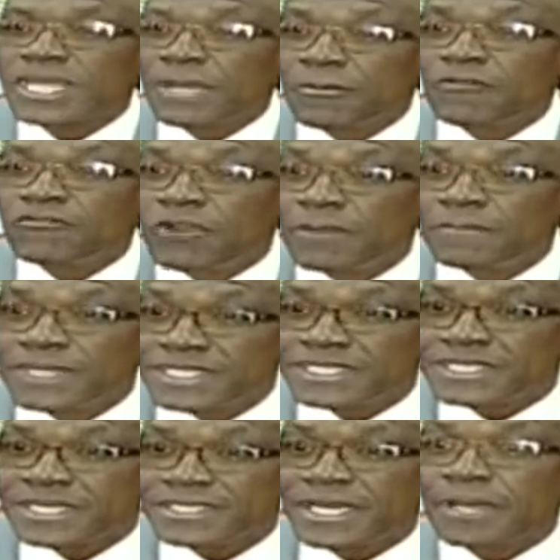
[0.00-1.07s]
some of our
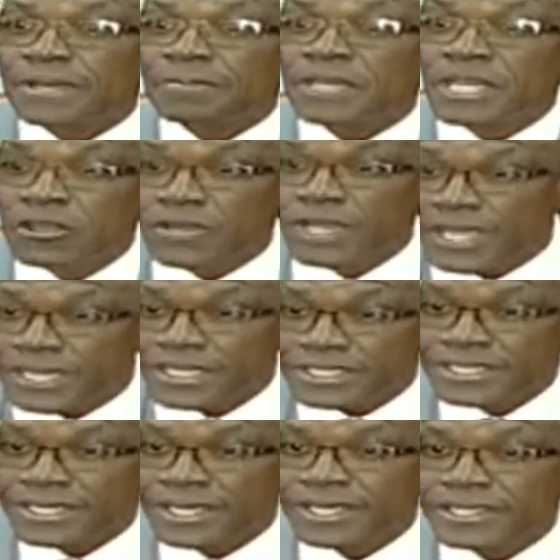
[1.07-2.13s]
ministers are
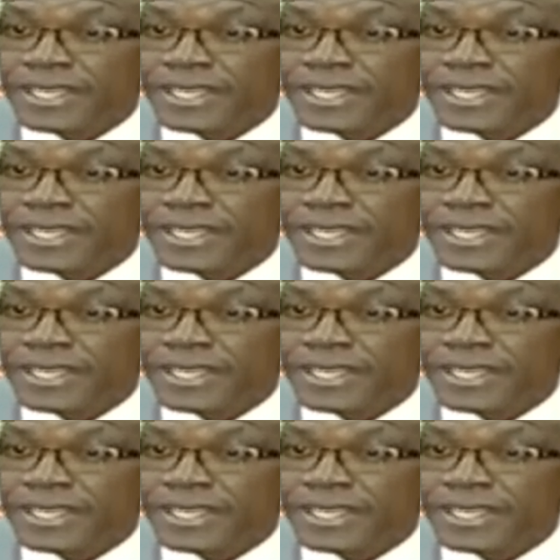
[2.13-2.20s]
millionaires.